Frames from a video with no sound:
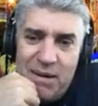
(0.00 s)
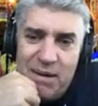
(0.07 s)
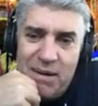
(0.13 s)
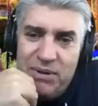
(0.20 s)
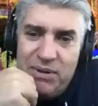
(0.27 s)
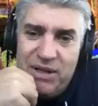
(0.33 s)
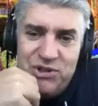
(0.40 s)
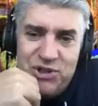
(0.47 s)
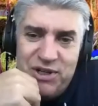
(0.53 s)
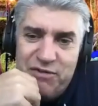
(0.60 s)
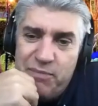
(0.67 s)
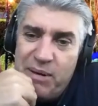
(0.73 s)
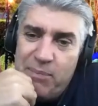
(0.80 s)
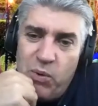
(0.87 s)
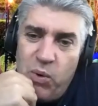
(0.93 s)
And if people
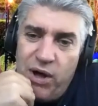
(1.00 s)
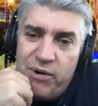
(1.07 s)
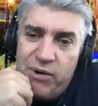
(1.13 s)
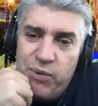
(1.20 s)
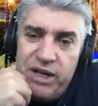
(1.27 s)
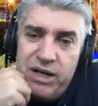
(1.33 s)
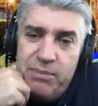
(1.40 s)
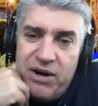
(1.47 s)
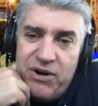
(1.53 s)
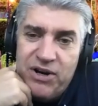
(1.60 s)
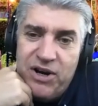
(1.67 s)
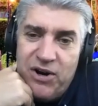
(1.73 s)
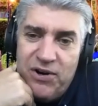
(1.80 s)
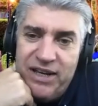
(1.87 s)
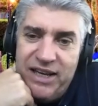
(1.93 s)
want to read about our
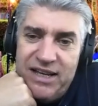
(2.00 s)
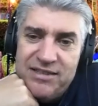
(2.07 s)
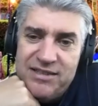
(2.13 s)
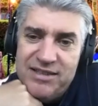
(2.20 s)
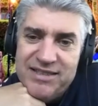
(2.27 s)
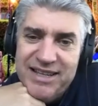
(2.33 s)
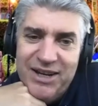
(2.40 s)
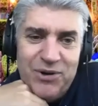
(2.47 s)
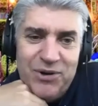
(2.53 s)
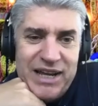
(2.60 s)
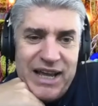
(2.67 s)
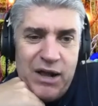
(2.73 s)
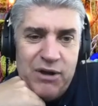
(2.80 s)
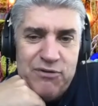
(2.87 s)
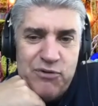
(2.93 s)
current cases, they can go to
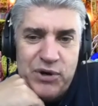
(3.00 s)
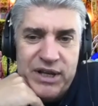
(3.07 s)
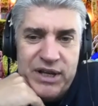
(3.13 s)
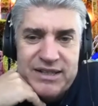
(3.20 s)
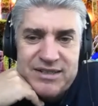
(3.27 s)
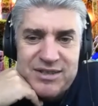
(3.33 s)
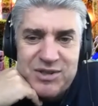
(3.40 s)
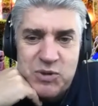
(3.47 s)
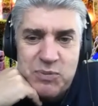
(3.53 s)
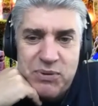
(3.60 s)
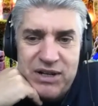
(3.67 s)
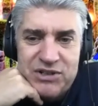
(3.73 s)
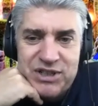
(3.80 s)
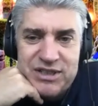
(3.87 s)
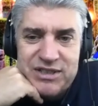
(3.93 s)

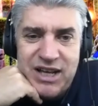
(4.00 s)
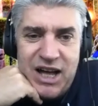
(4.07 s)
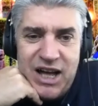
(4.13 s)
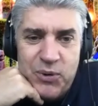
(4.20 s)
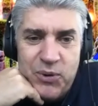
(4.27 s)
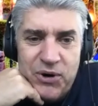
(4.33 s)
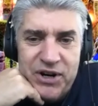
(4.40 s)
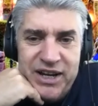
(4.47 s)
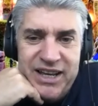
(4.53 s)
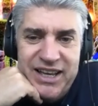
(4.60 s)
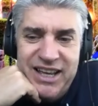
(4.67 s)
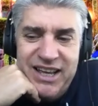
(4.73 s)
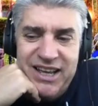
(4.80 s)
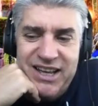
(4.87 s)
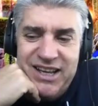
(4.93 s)
CaliforniaInnocenceProject.org
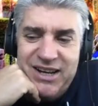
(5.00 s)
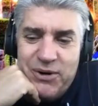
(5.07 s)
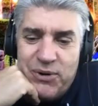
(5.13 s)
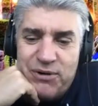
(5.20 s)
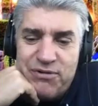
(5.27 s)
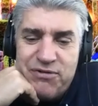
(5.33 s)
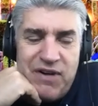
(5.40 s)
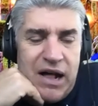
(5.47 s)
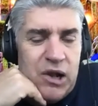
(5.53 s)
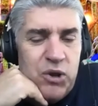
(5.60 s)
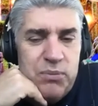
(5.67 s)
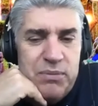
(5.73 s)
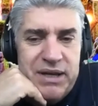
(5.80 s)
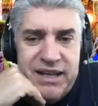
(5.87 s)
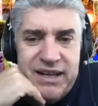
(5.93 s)
or follow
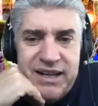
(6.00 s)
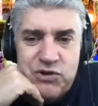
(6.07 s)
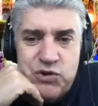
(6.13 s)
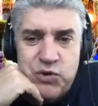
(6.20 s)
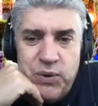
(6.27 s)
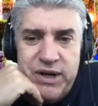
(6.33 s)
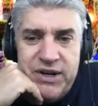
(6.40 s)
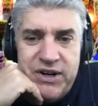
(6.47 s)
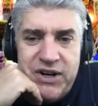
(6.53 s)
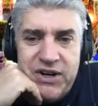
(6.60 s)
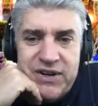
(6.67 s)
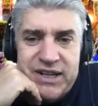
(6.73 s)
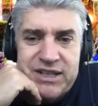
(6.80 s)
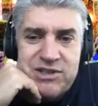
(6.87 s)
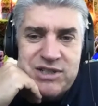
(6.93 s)
me on Twitter or
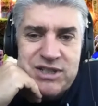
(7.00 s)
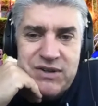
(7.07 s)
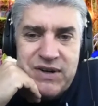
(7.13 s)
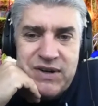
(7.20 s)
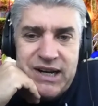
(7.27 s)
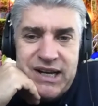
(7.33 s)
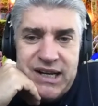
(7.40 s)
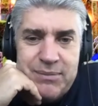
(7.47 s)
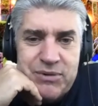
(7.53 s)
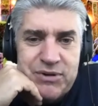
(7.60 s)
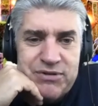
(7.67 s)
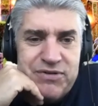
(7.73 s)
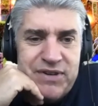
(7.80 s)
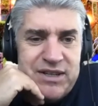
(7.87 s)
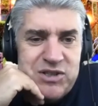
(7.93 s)
Instagram or
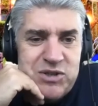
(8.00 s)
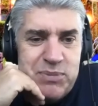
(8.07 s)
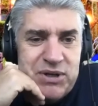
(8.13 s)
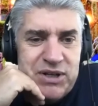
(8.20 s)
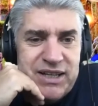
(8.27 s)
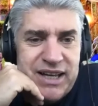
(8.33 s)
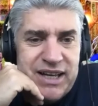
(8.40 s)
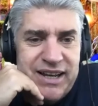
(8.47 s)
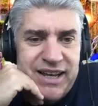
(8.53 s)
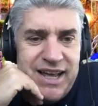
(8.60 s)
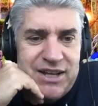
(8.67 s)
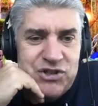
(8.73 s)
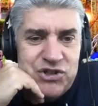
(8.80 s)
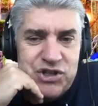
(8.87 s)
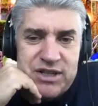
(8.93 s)
Facebook at
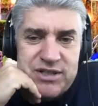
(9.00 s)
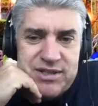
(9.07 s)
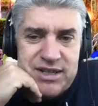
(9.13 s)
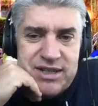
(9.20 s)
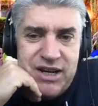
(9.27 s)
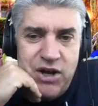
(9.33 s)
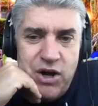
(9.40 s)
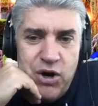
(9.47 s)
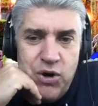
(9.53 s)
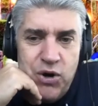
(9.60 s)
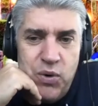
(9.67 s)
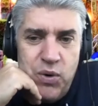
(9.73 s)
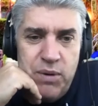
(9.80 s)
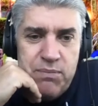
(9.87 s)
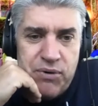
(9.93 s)
Justin
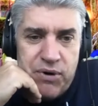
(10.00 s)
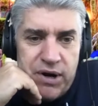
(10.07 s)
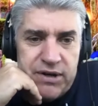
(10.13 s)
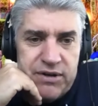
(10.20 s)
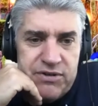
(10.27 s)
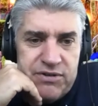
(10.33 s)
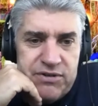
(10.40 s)
O. Brooks.